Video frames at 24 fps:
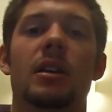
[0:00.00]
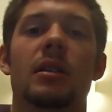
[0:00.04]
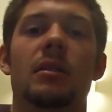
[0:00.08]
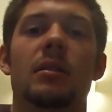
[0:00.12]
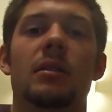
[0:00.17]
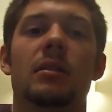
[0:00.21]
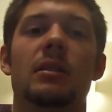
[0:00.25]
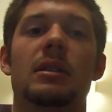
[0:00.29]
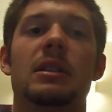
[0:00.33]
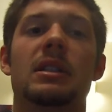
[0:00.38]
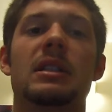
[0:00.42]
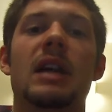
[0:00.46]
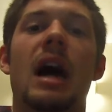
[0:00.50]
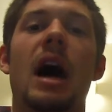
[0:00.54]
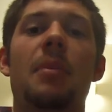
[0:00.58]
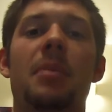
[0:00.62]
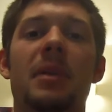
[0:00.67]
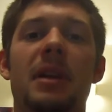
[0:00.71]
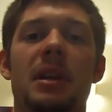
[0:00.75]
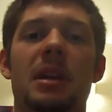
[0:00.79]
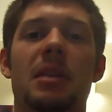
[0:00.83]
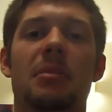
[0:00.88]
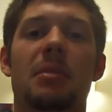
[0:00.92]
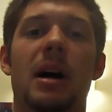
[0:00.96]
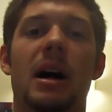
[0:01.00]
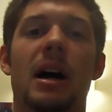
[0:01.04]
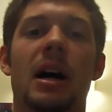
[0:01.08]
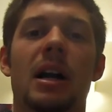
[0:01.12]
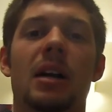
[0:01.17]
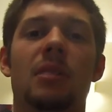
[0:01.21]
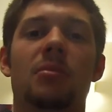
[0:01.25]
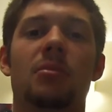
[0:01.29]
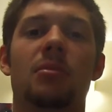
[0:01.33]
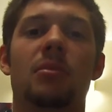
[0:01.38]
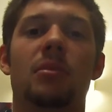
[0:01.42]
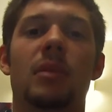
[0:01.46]
stopping at the
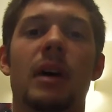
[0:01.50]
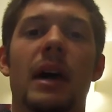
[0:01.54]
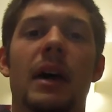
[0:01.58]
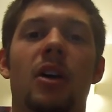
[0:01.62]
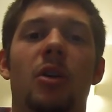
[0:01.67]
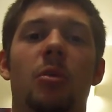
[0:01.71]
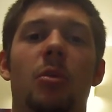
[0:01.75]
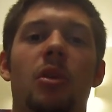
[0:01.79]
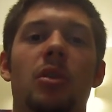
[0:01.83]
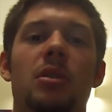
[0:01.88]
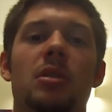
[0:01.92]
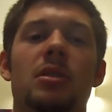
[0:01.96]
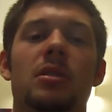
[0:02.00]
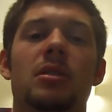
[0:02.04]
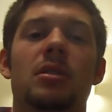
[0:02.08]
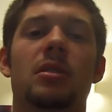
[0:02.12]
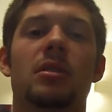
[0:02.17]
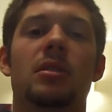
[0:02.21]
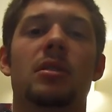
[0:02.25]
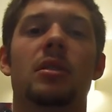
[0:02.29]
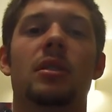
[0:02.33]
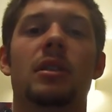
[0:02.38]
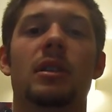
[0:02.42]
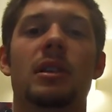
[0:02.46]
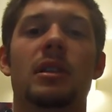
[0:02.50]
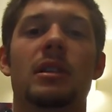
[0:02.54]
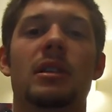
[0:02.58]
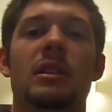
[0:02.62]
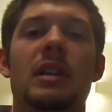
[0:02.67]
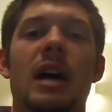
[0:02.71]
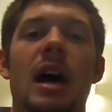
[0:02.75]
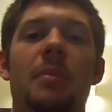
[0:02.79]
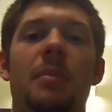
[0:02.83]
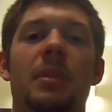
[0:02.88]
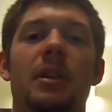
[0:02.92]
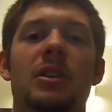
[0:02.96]
bottom and almost
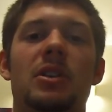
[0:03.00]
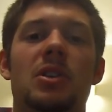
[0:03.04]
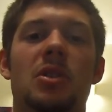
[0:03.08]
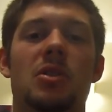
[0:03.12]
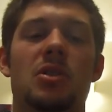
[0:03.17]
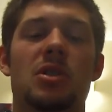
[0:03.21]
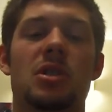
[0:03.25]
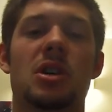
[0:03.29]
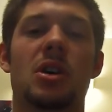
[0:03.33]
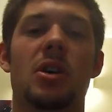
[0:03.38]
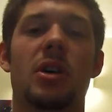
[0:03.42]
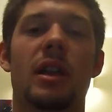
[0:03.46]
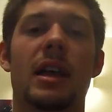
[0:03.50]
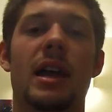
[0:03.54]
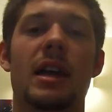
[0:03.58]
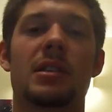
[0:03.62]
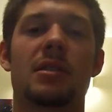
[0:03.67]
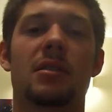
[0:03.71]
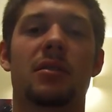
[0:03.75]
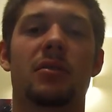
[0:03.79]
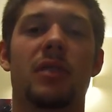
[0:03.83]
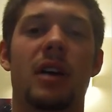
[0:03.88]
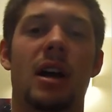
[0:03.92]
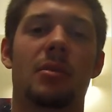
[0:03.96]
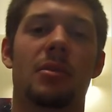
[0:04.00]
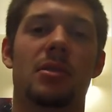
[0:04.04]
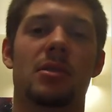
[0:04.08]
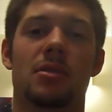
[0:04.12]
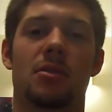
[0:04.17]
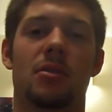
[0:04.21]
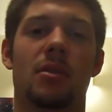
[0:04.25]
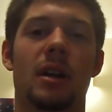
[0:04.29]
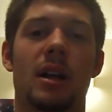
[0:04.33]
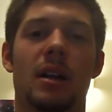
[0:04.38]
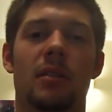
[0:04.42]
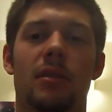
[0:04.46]
stopping so there's no elastic fibers or
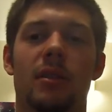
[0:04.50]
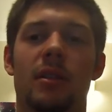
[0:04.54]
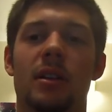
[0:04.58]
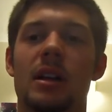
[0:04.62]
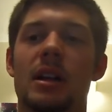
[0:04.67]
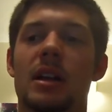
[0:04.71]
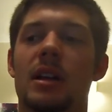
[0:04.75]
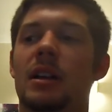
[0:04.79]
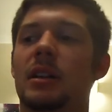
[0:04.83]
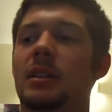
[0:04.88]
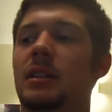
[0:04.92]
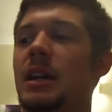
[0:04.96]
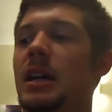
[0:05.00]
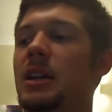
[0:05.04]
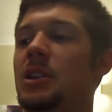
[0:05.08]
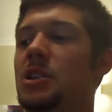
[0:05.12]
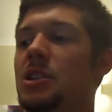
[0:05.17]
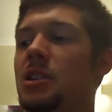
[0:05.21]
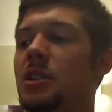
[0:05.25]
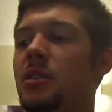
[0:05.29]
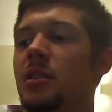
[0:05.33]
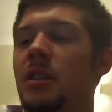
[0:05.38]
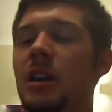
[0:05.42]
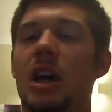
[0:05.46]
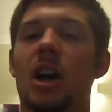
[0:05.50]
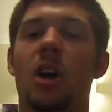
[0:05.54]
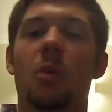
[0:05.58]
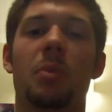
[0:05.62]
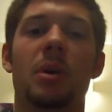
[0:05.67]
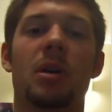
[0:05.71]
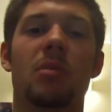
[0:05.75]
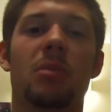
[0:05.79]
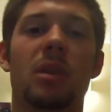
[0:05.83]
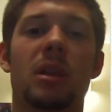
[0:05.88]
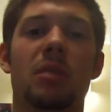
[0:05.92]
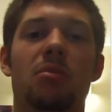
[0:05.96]
whatever tension
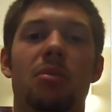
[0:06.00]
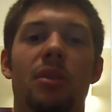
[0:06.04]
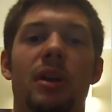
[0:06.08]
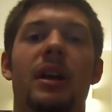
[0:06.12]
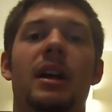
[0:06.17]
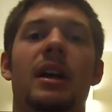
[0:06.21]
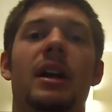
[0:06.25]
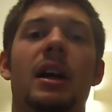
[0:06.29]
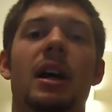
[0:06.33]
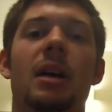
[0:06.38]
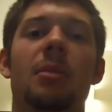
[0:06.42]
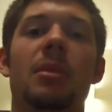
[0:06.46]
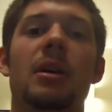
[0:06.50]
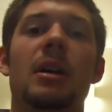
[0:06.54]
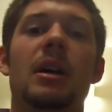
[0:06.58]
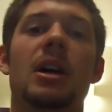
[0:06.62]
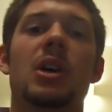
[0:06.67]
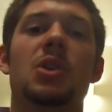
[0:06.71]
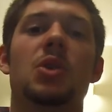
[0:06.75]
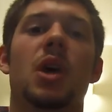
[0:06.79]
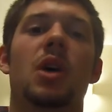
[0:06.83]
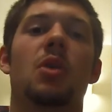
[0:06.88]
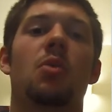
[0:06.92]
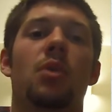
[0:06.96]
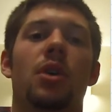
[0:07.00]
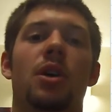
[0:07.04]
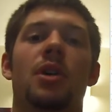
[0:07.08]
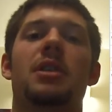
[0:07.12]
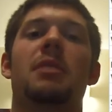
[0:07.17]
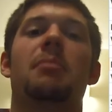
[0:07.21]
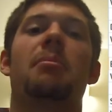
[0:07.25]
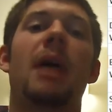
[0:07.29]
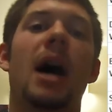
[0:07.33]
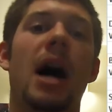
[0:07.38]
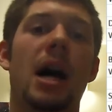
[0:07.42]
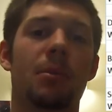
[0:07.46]
helping me bring it up, so I can work on the
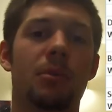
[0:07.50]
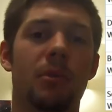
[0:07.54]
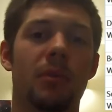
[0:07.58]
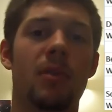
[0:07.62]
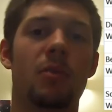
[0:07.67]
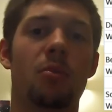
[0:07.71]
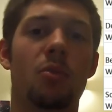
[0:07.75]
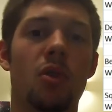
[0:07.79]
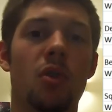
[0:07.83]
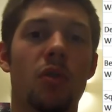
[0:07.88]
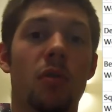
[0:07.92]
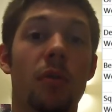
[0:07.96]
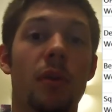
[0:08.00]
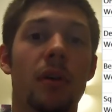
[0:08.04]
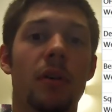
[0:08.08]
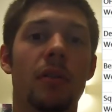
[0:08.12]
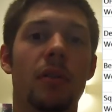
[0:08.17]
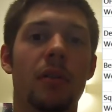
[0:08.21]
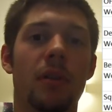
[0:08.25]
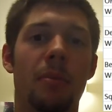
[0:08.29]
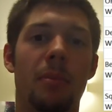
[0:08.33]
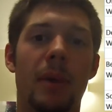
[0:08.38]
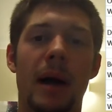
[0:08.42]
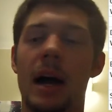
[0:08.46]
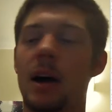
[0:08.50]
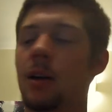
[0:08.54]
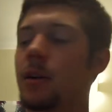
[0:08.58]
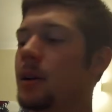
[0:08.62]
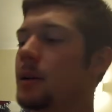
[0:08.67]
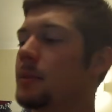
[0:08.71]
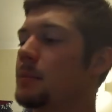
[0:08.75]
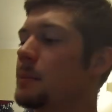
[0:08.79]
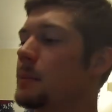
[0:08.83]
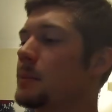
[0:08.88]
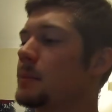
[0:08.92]
bottom of the movement, the power.